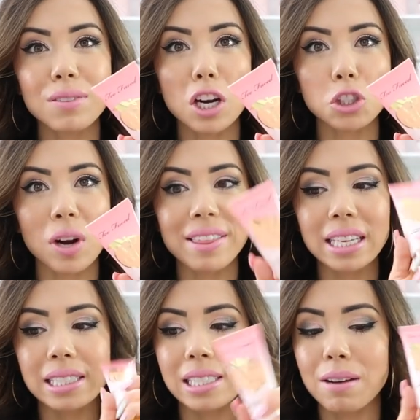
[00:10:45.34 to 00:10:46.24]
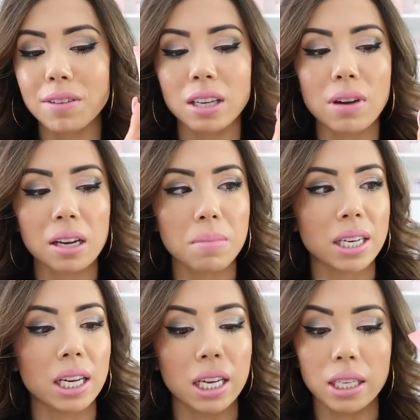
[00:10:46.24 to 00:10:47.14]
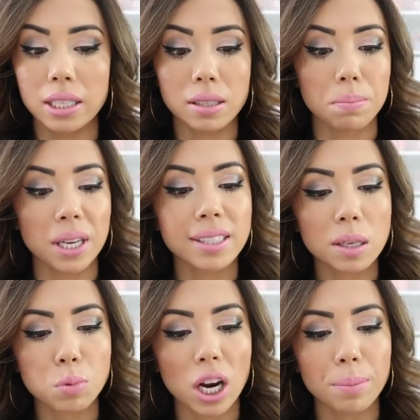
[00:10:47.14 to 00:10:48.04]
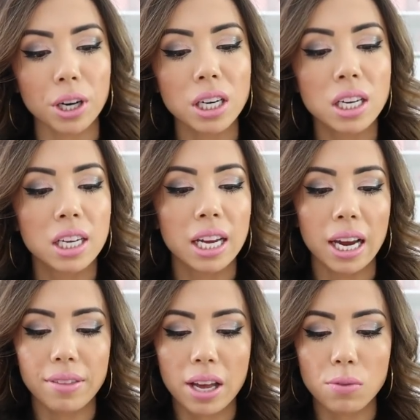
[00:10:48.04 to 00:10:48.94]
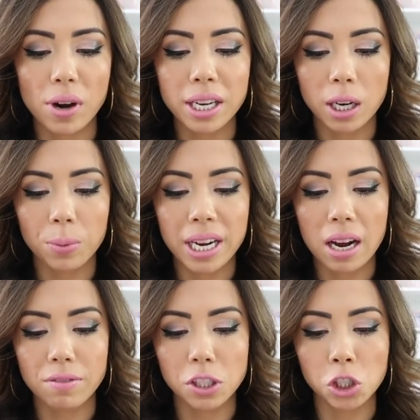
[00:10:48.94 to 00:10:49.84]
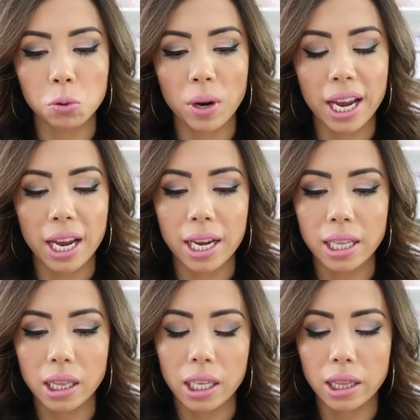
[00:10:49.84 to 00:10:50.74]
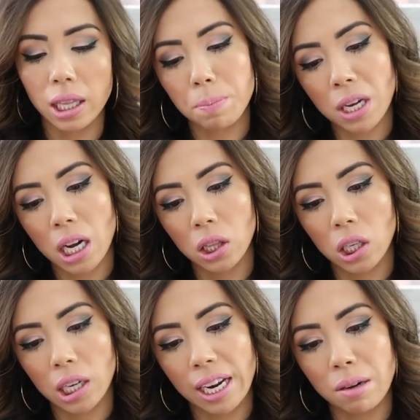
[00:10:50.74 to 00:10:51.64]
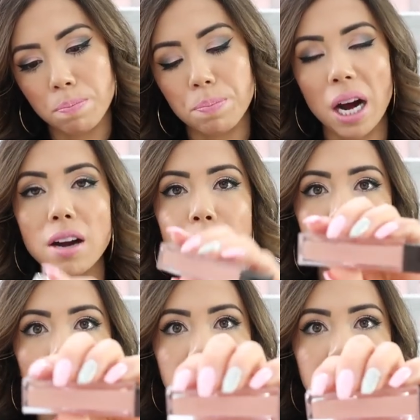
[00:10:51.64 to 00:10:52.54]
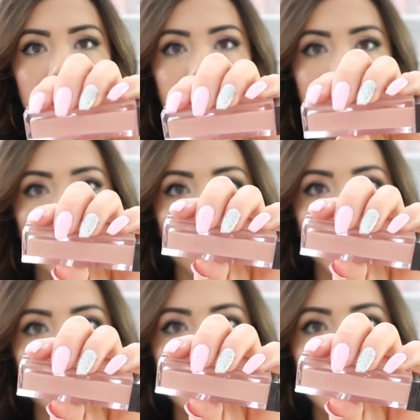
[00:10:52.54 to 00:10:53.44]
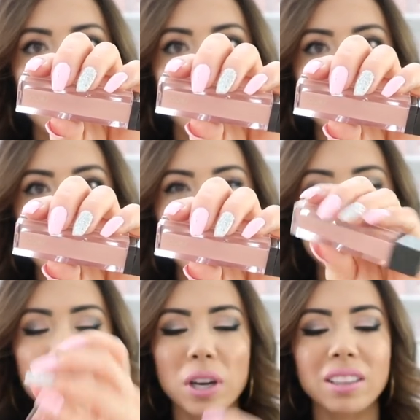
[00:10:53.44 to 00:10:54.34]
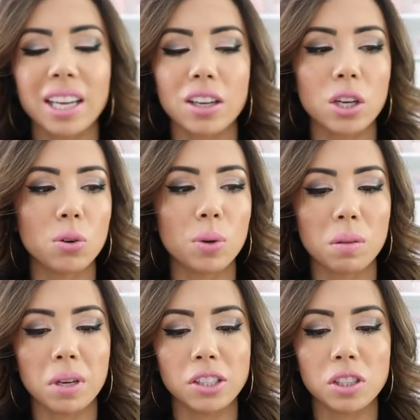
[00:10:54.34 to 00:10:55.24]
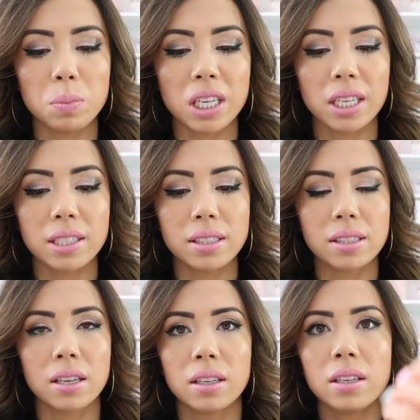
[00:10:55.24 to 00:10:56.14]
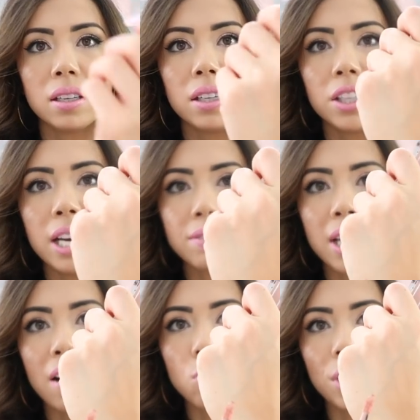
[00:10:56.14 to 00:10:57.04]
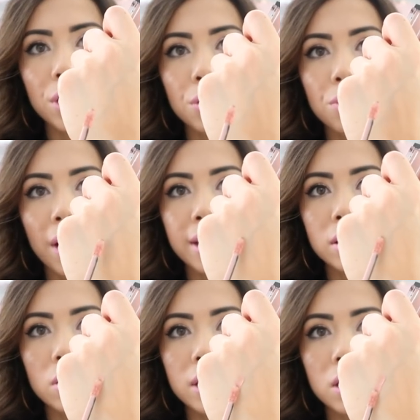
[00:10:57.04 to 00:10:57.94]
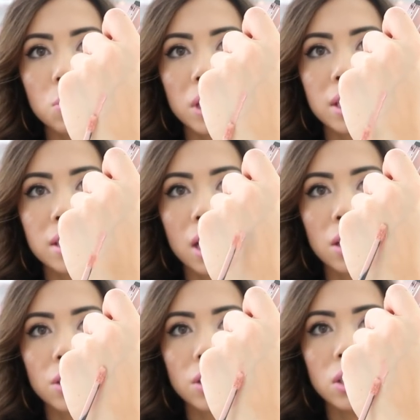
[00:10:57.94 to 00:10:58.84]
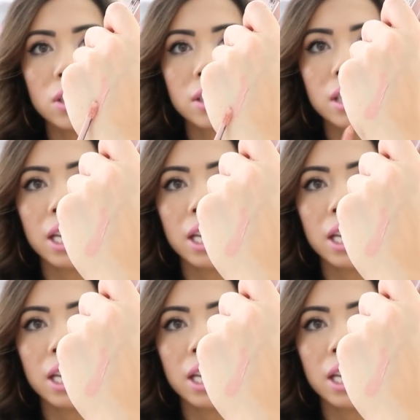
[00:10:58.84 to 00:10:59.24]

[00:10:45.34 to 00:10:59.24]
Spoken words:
if you guys have not tried this, definitely recommend it. It is amazing primer. And then right here we have the Jouer lip color in buff. So it's the lip cream. And I had to bring like a nude with me just because you have to have one nude, right? So this is what this color looks